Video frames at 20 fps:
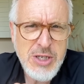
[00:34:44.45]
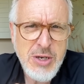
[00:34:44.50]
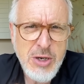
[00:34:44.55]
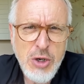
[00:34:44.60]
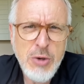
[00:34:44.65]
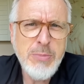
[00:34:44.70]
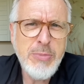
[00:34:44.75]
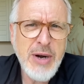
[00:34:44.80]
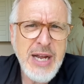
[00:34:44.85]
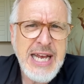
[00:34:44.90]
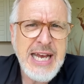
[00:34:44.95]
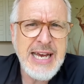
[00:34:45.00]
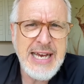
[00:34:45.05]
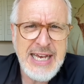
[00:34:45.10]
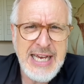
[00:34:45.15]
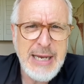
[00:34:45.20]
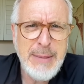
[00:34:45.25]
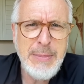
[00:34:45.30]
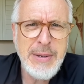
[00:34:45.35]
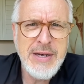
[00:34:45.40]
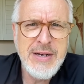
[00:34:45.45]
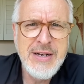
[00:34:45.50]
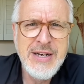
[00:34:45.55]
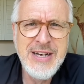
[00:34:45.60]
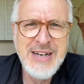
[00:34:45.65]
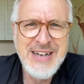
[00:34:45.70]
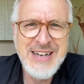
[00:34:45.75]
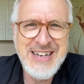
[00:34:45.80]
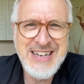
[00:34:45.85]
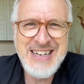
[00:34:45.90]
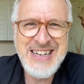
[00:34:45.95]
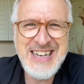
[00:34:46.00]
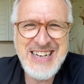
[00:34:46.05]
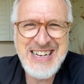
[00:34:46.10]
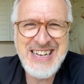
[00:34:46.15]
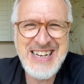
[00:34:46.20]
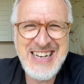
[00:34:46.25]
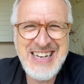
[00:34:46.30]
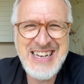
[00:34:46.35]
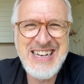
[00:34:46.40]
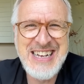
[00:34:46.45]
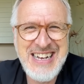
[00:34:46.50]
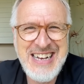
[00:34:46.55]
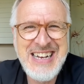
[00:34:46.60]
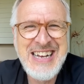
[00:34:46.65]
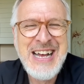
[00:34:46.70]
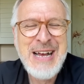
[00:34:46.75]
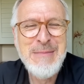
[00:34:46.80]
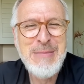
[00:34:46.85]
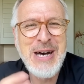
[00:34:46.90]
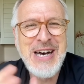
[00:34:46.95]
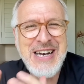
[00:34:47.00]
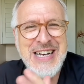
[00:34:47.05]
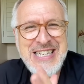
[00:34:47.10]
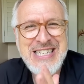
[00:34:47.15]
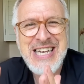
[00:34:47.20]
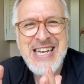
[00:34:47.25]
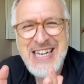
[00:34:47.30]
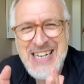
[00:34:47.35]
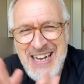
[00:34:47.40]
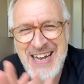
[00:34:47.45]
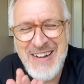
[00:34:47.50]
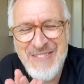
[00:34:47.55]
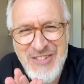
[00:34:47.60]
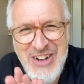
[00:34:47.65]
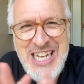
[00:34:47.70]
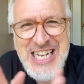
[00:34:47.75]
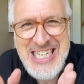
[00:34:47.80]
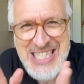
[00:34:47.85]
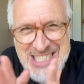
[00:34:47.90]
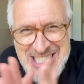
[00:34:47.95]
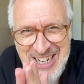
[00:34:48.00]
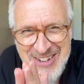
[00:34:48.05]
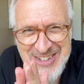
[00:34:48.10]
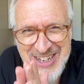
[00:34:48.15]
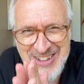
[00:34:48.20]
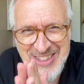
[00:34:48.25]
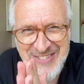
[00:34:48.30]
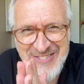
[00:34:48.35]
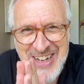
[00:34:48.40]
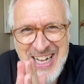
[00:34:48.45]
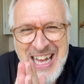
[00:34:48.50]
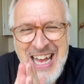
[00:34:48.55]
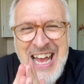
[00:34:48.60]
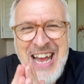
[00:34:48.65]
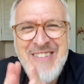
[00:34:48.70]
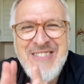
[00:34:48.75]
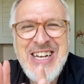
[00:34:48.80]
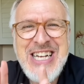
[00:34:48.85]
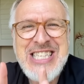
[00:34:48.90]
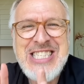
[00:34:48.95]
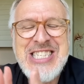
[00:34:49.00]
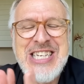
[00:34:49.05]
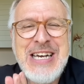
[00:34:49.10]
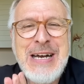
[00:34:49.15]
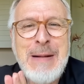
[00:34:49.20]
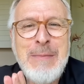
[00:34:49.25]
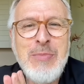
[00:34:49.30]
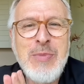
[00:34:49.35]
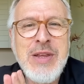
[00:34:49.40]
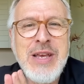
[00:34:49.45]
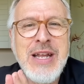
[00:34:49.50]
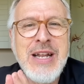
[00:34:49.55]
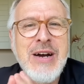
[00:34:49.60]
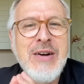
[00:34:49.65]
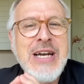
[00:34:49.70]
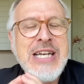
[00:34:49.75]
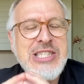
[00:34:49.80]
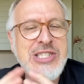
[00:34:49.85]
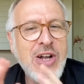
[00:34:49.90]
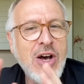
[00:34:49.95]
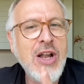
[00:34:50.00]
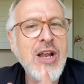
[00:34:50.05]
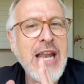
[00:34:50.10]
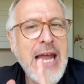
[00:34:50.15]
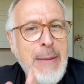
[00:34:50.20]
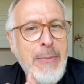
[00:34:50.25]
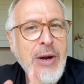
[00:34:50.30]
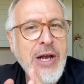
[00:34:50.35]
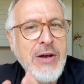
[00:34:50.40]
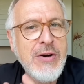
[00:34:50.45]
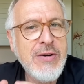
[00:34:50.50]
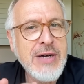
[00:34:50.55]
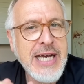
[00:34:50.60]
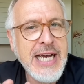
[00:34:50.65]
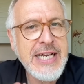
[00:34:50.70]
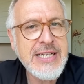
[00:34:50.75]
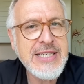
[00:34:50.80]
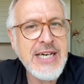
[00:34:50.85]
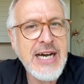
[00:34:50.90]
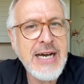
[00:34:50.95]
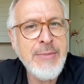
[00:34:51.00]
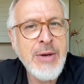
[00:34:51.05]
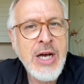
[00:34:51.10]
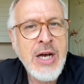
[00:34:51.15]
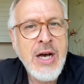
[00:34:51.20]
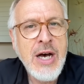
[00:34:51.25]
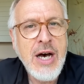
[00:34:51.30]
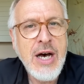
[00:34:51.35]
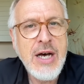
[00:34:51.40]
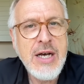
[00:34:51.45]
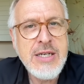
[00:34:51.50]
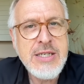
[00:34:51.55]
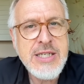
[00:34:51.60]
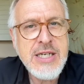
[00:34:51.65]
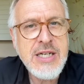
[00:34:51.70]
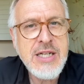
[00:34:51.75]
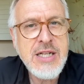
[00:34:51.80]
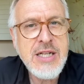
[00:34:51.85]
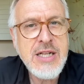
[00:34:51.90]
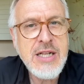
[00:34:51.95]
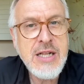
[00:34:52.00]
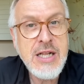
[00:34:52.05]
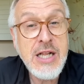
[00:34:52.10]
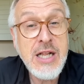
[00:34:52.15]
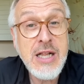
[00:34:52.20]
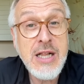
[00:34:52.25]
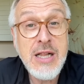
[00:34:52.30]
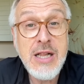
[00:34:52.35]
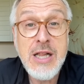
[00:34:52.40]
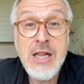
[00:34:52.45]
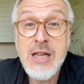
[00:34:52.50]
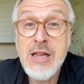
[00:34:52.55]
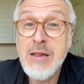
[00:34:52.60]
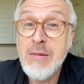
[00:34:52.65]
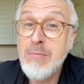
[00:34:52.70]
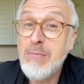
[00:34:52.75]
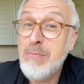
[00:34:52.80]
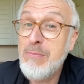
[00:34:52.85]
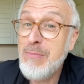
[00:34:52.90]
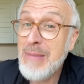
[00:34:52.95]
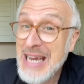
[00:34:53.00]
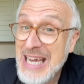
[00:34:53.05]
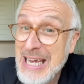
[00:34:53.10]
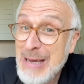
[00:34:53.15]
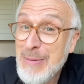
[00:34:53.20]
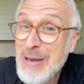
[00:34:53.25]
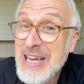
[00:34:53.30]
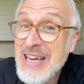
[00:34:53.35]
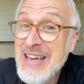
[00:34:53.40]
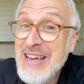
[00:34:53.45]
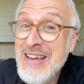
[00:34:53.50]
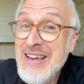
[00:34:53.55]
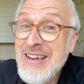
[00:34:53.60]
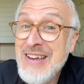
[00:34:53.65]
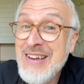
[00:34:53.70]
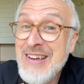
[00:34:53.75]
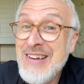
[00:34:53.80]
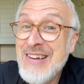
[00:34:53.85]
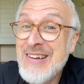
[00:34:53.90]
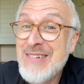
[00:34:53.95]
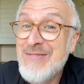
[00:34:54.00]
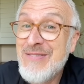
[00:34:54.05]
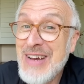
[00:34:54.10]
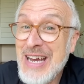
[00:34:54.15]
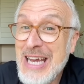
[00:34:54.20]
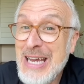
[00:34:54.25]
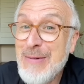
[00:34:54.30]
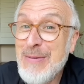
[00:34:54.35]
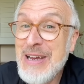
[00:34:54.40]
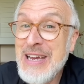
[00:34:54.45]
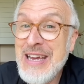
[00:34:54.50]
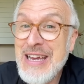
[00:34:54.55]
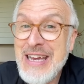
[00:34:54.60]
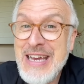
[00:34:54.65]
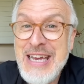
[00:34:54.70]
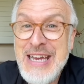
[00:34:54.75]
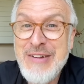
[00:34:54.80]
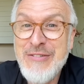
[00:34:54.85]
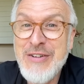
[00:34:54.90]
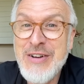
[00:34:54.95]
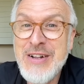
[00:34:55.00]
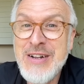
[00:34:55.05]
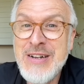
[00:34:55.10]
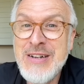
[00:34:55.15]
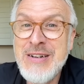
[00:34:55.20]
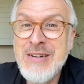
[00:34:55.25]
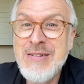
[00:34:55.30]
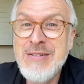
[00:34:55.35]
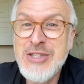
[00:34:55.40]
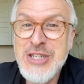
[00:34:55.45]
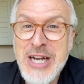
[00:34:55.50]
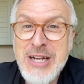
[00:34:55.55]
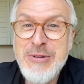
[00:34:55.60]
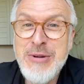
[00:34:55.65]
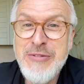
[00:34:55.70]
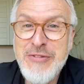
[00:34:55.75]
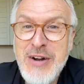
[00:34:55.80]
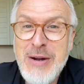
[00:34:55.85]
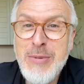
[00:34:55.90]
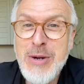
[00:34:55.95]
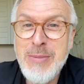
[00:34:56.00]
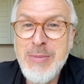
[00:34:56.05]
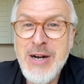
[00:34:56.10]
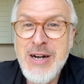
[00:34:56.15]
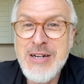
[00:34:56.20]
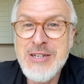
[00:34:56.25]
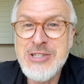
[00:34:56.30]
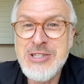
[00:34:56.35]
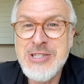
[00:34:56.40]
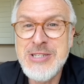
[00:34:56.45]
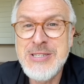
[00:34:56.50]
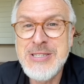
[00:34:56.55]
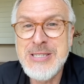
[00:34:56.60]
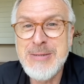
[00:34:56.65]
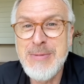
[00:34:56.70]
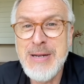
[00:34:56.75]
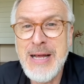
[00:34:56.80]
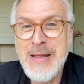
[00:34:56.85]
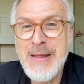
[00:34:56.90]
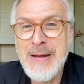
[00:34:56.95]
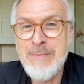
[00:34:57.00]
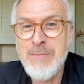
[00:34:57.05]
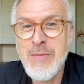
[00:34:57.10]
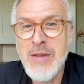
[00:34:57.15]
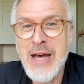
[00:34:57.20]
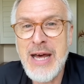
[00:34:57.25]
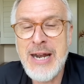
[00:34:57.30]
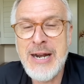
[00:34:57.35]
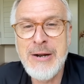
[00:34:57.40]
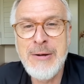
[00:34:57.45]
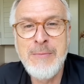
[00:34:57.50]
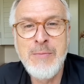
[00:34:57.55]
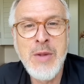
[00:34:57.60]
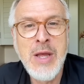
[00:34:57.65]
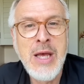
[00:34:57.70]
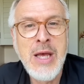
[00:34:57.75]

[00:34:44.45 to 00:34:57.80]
You could break a hip. But please don't do them. But, you know, it's not leprechaun kick time until maybe even January, February, March, something like that. I don't know.